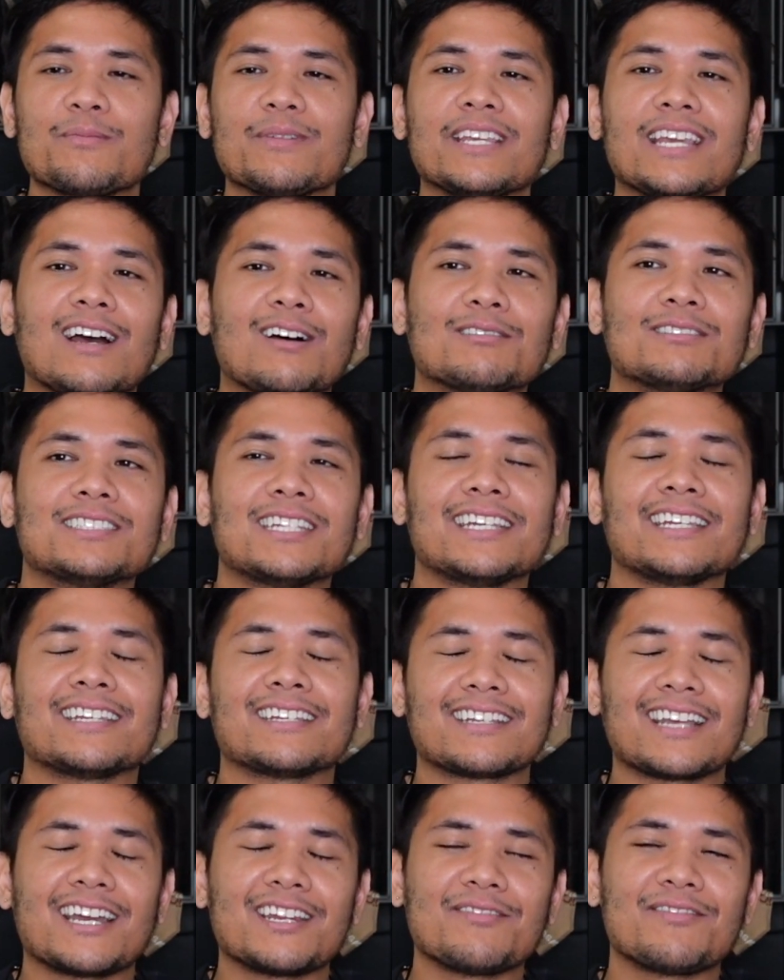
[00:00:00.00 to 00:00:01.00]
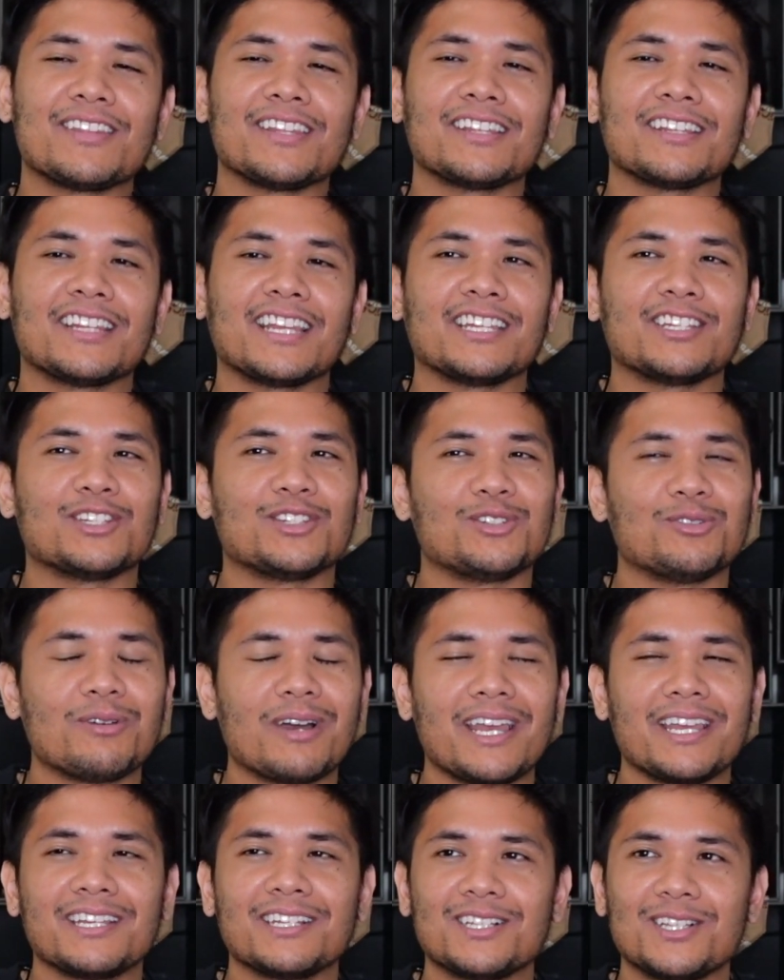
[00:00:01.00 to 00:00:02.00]
me, I was like kind of thinking like, do
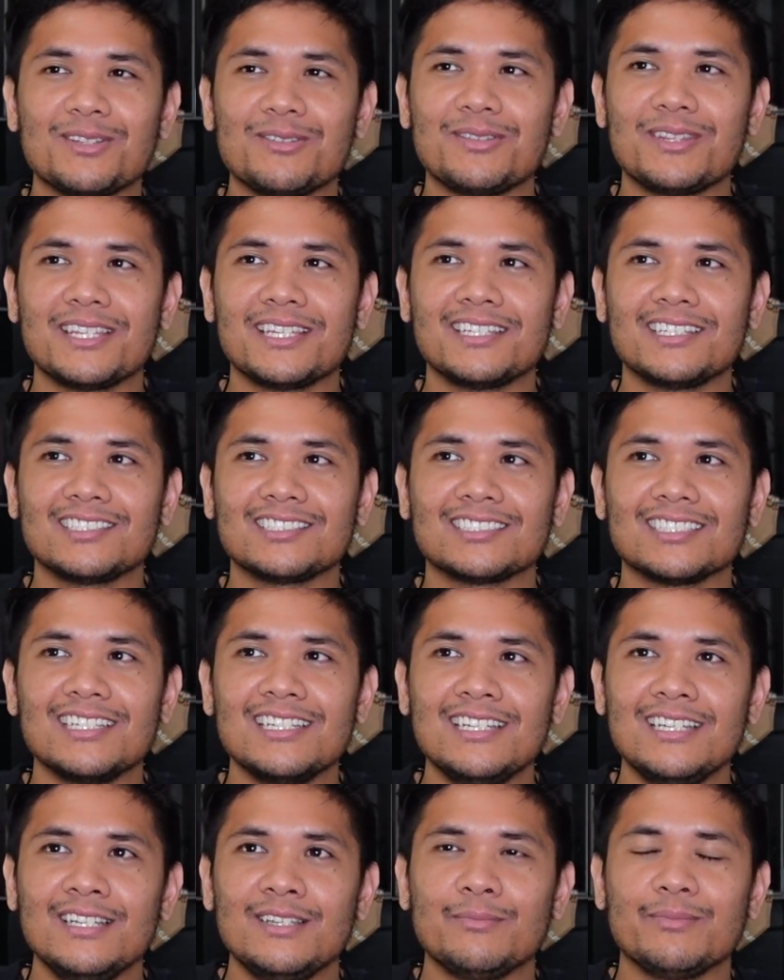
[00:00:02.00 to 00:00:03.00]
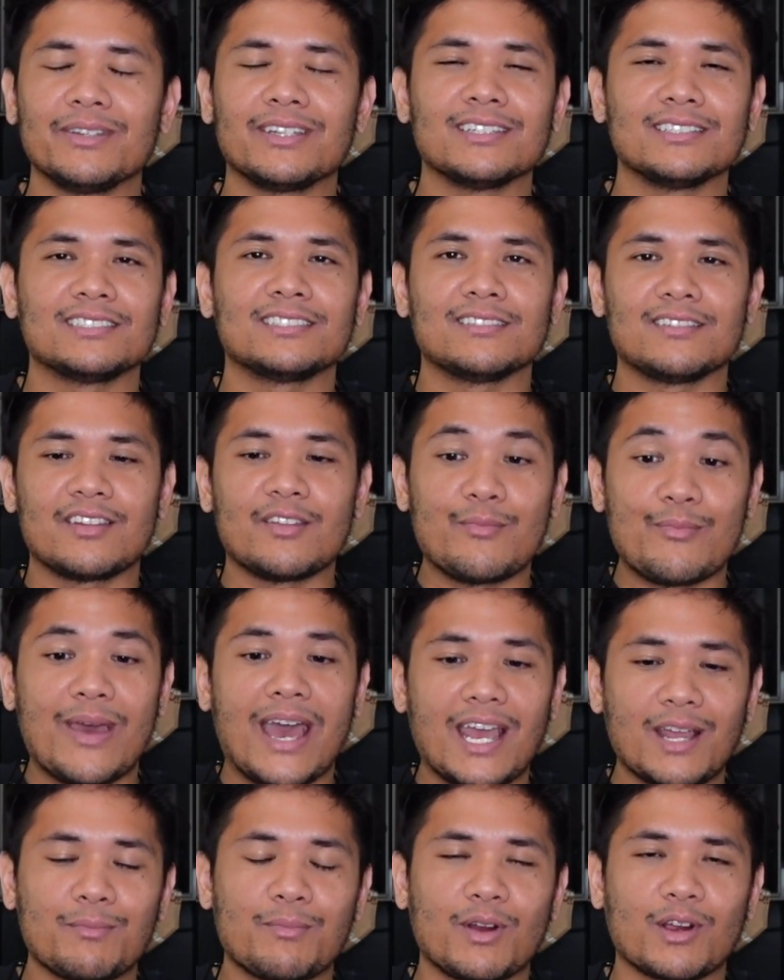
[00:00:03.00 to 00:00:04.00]
I include this? Because the
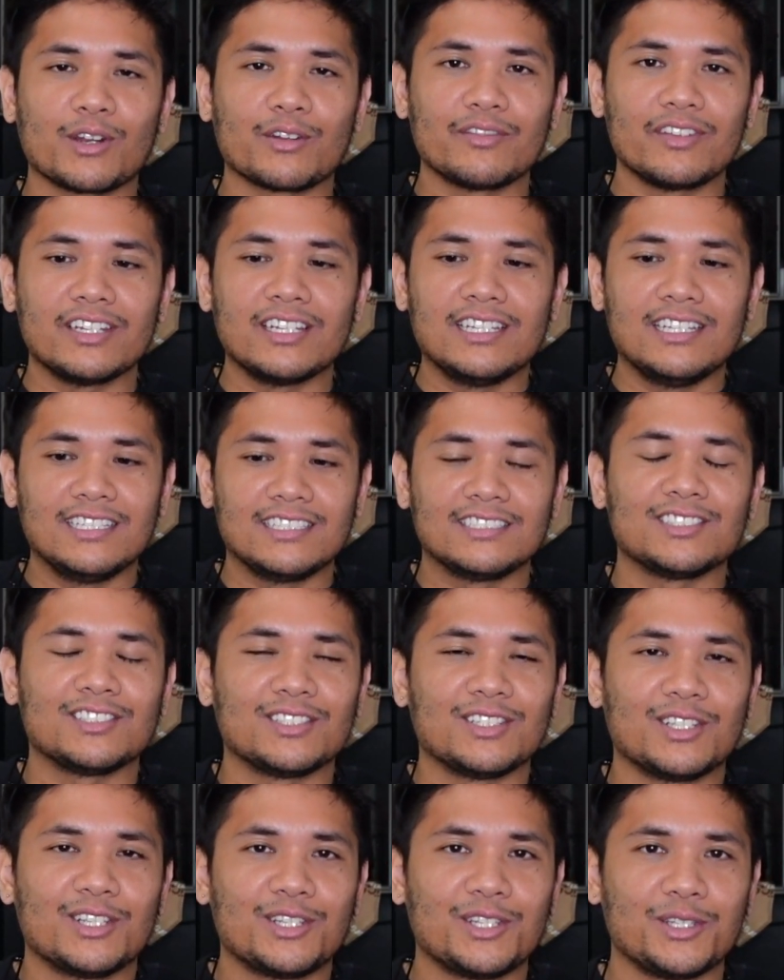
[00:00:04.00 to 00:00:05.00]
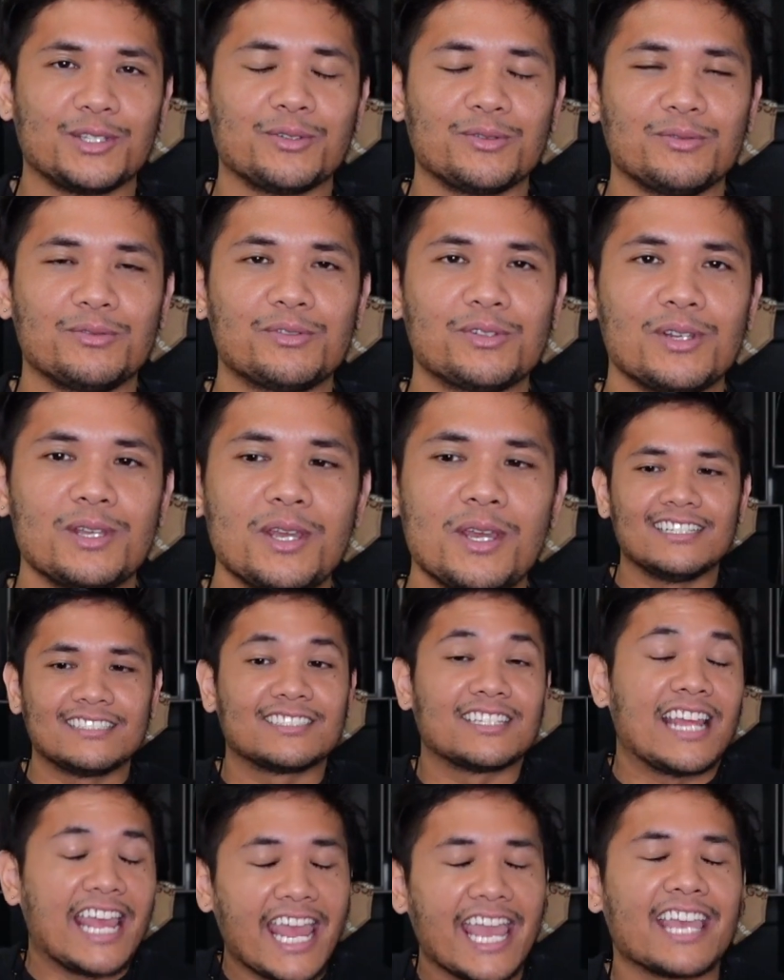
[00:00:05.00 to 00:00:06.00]
bag part of it isn't huge. It's
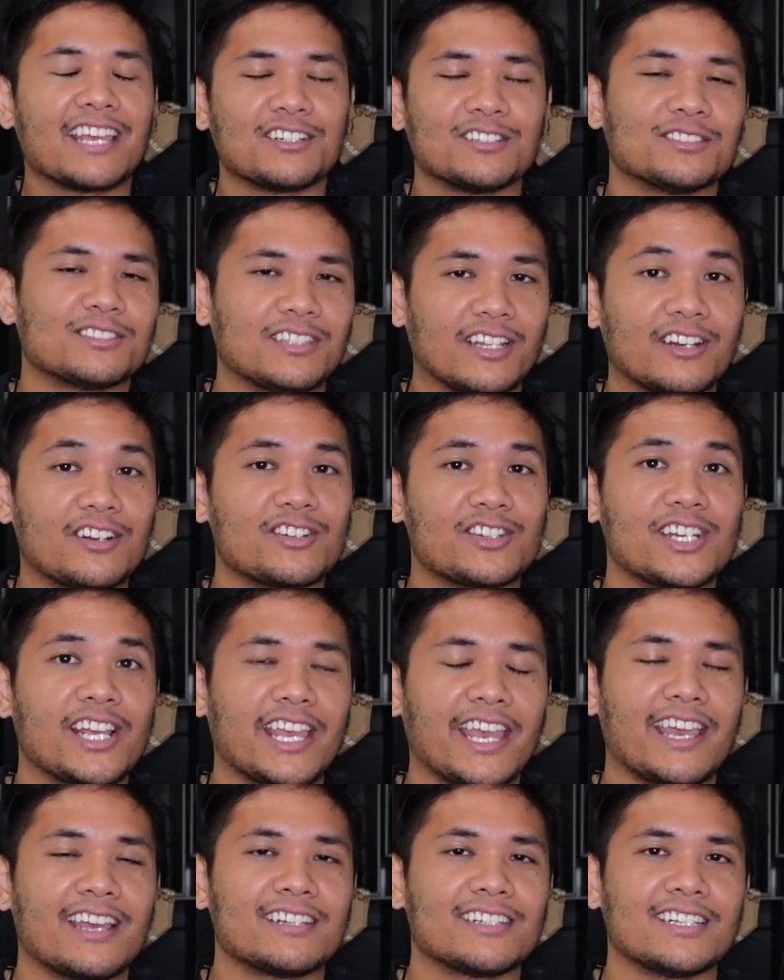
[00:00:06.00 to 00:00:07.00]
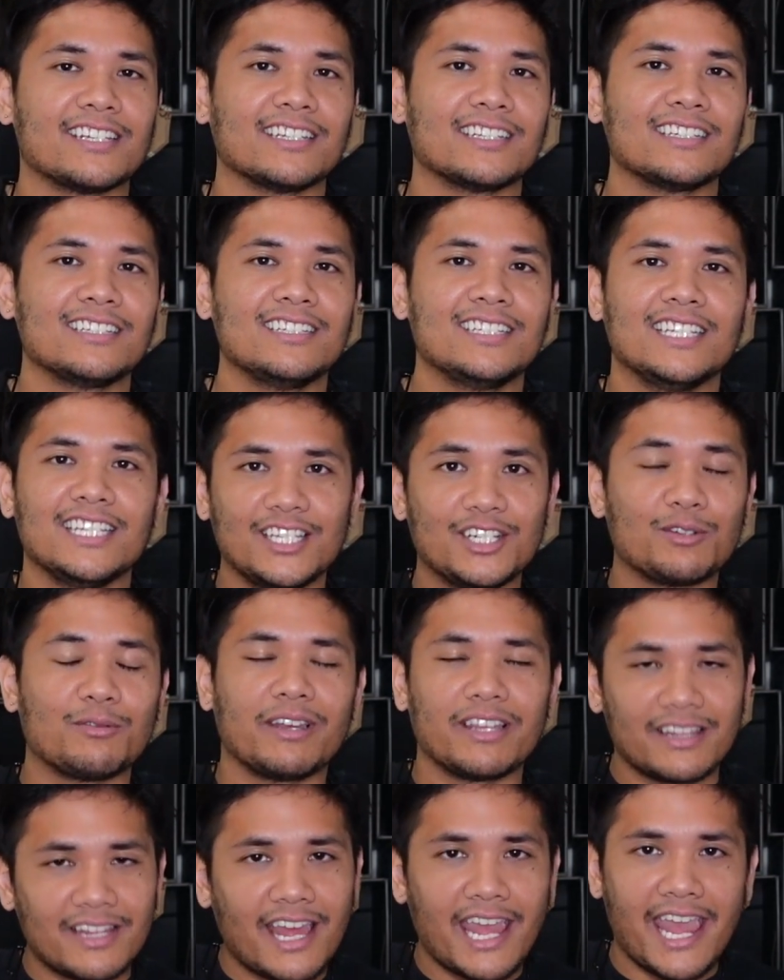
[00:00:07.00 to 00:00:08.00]
the handles that are gigantic, in a
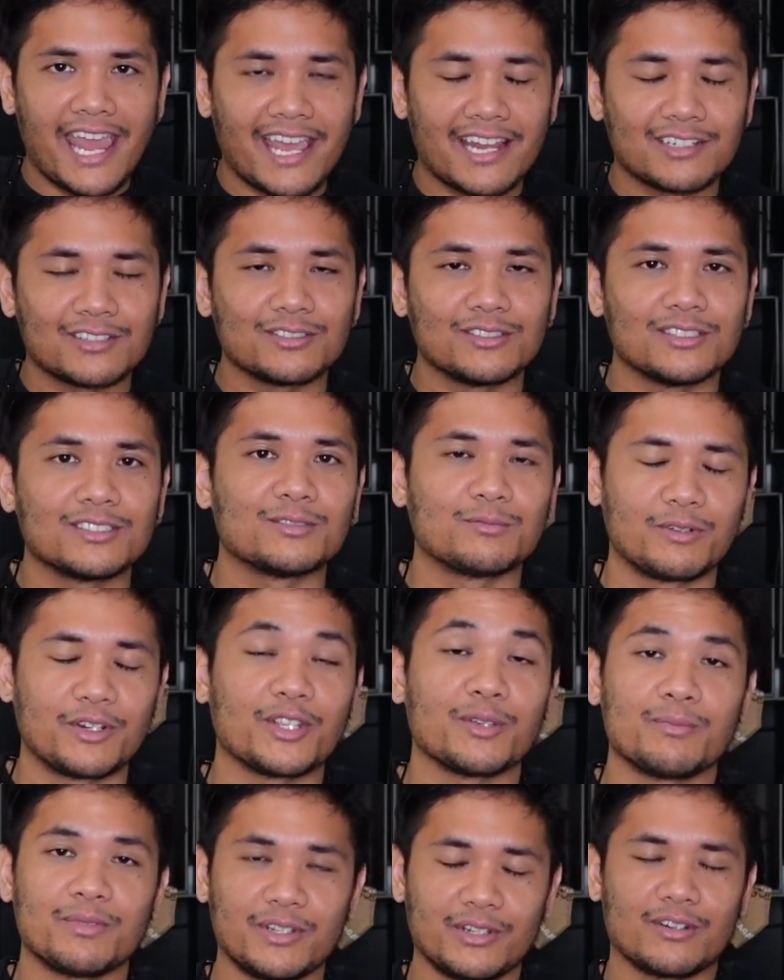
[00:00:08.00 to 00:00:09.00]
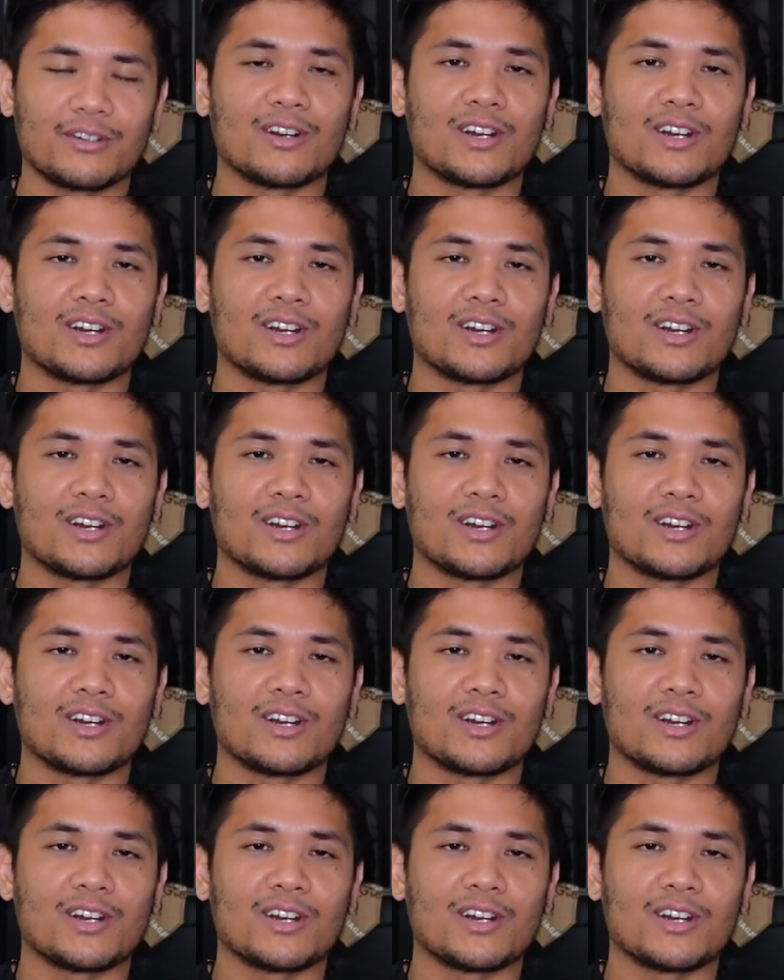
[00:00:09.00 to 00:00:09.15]
way. The handles, where you put your